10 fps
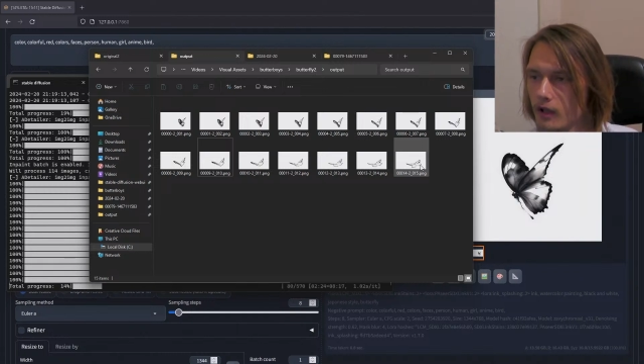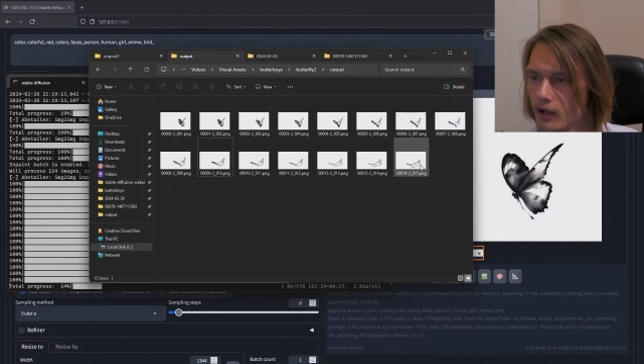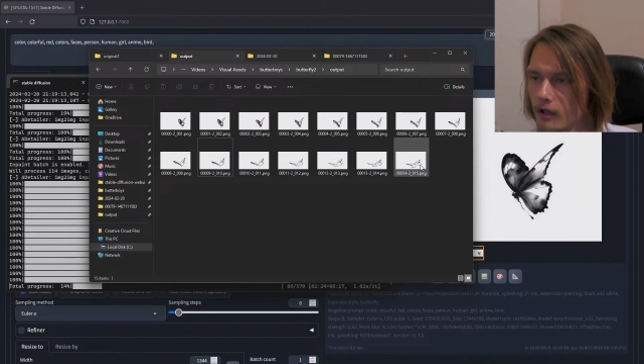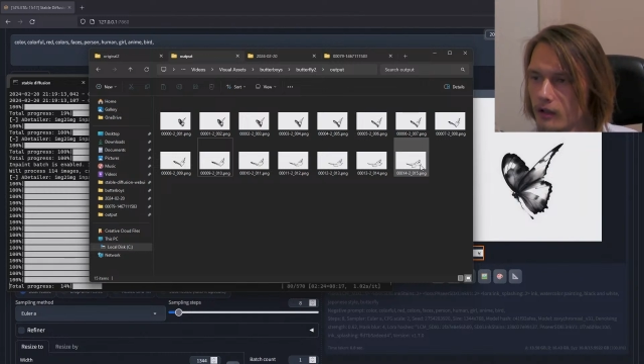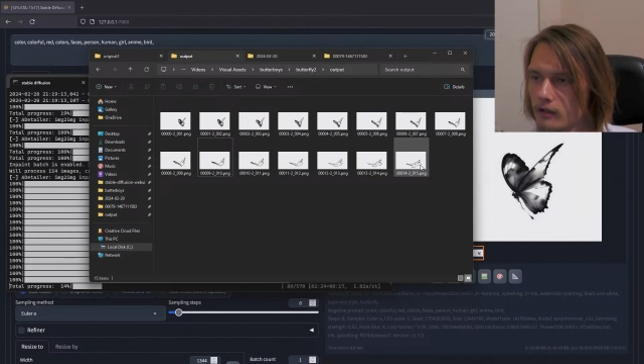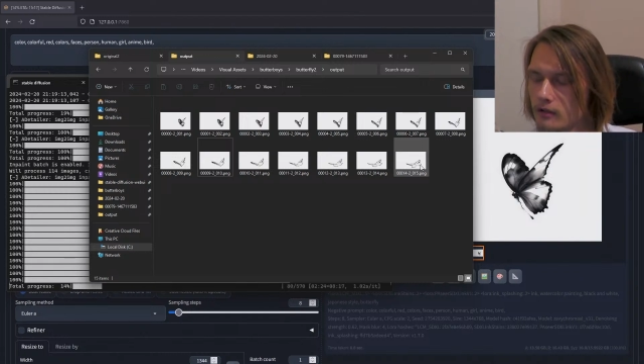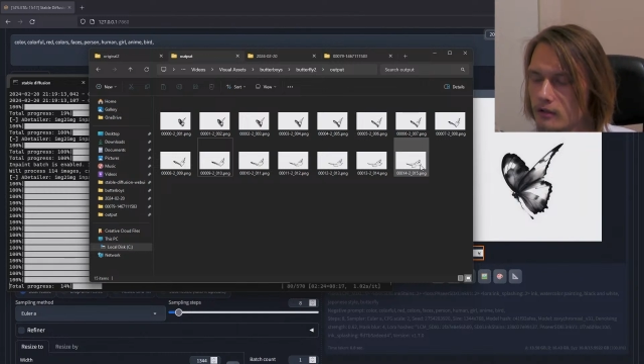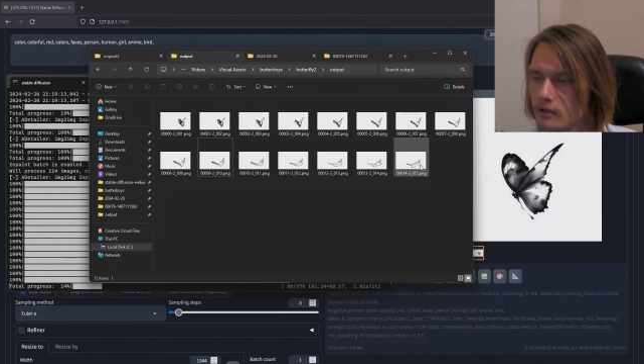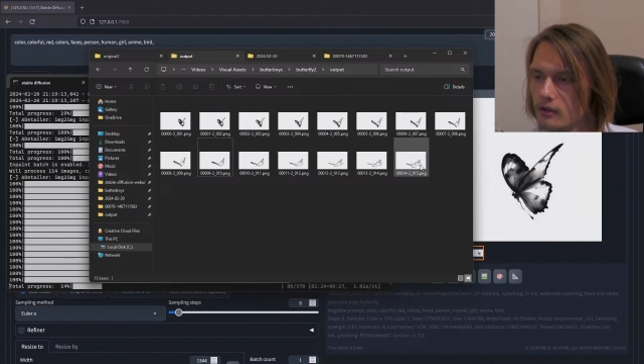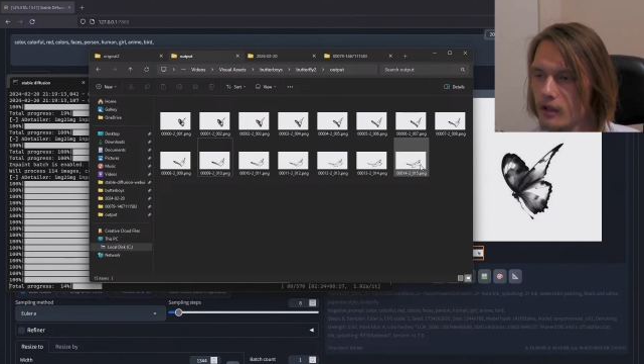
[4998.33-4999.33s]
and
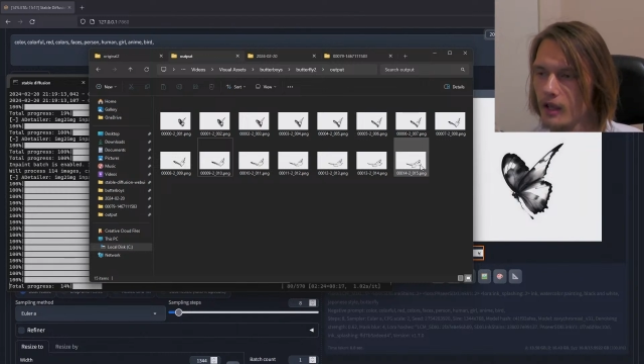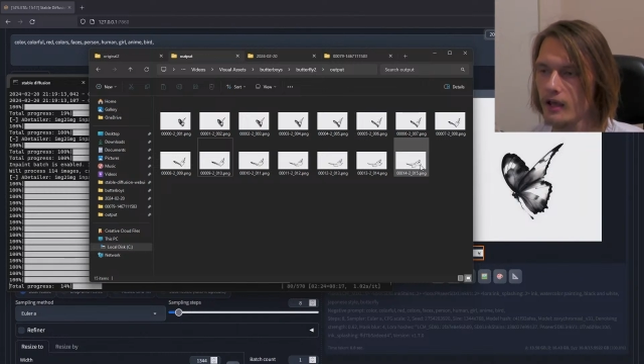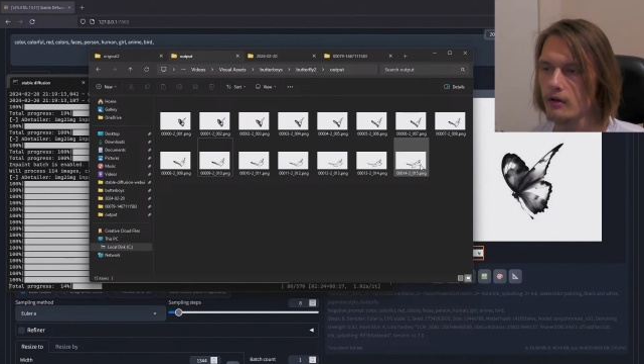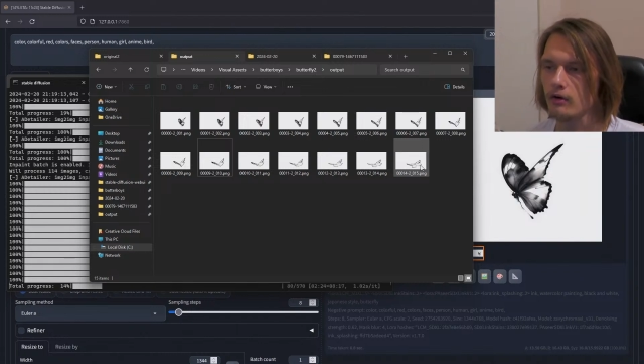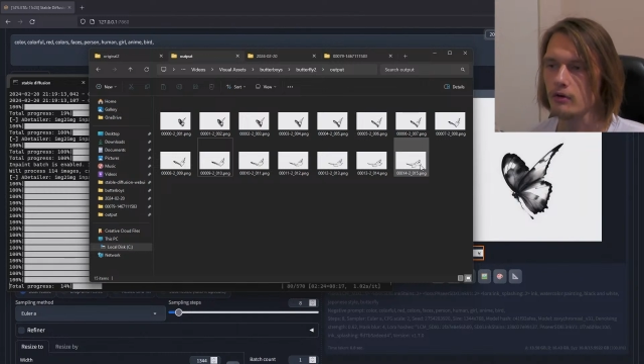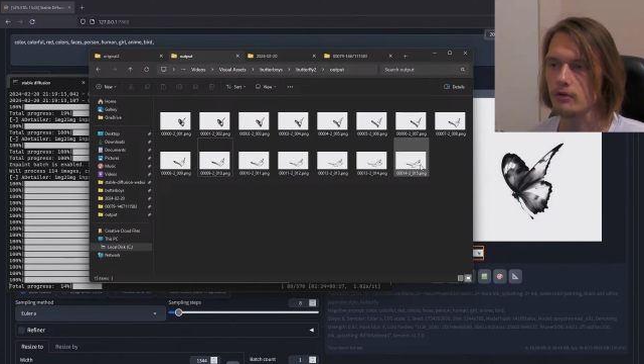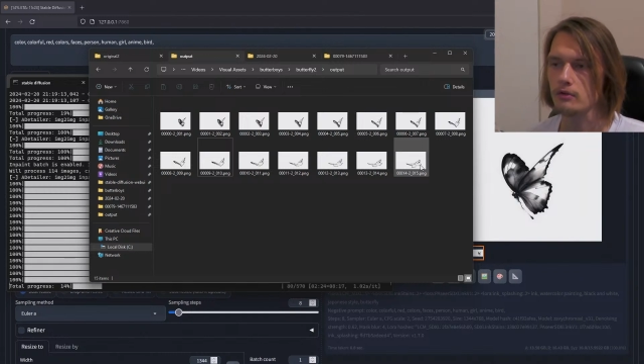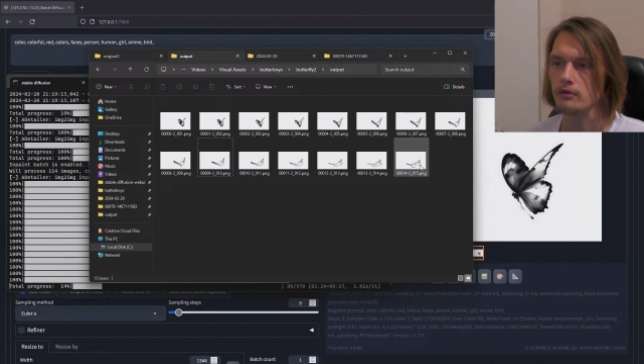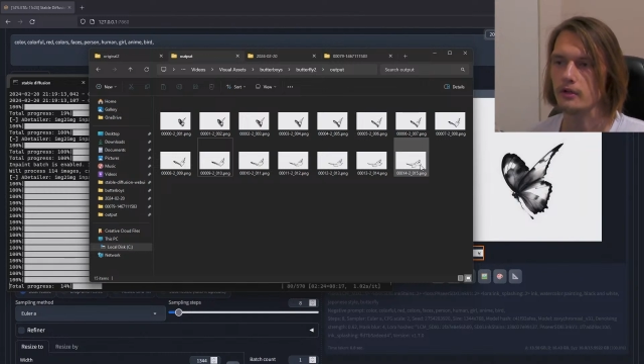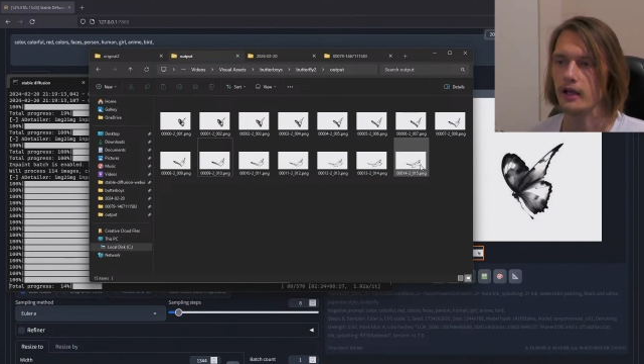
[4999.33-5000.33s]
they had a
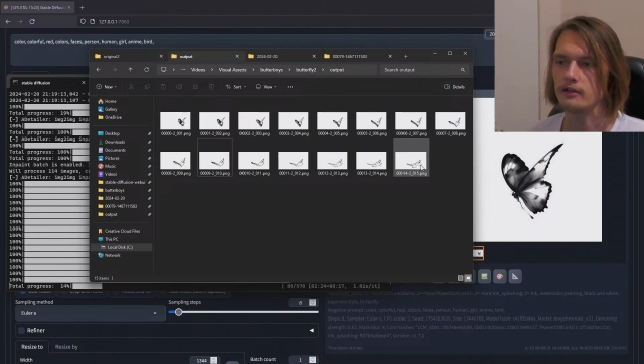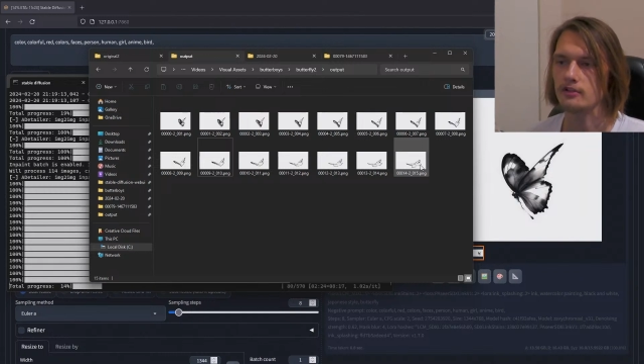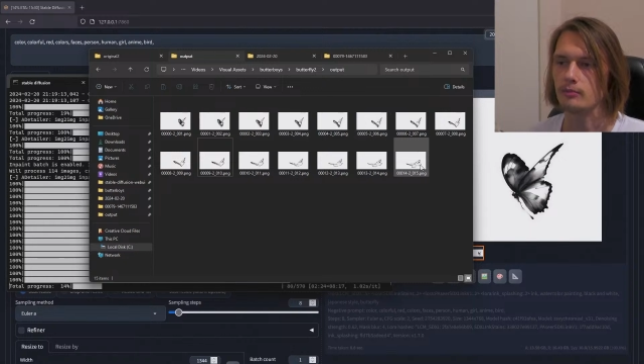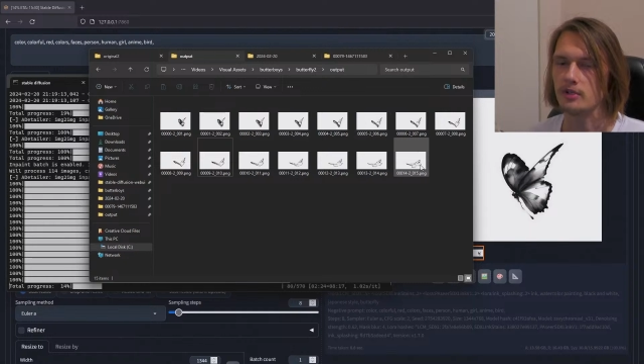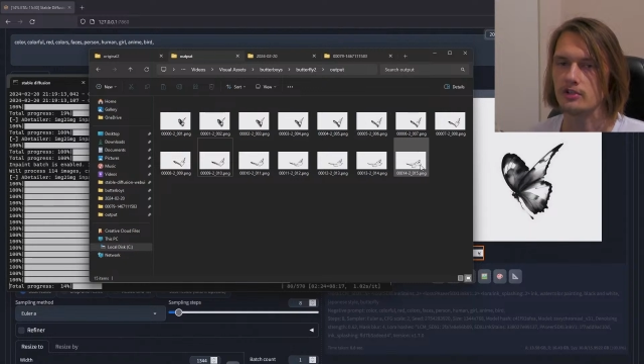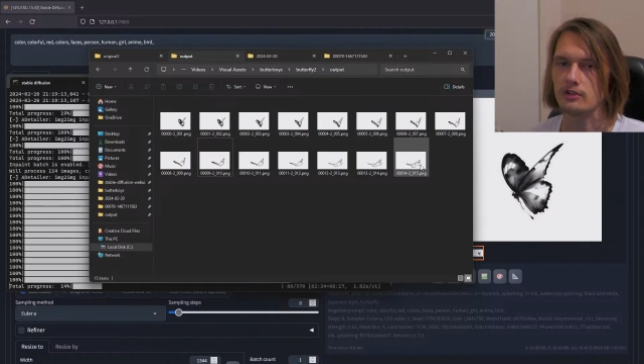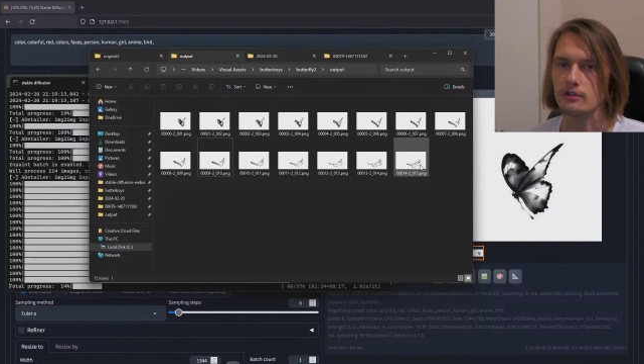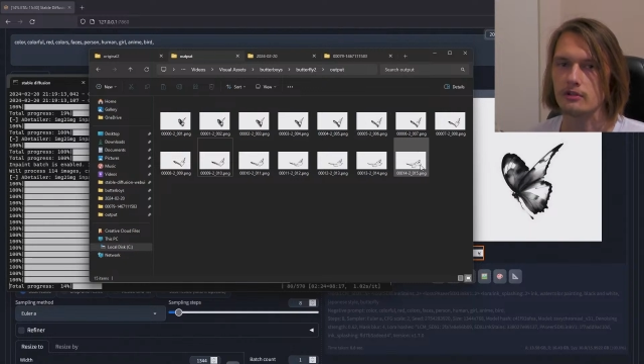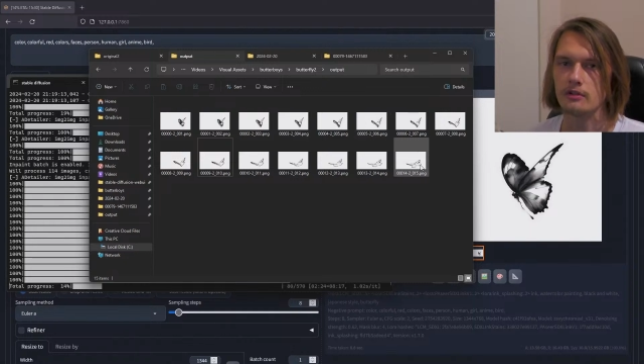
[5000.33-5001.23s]
whole exhibition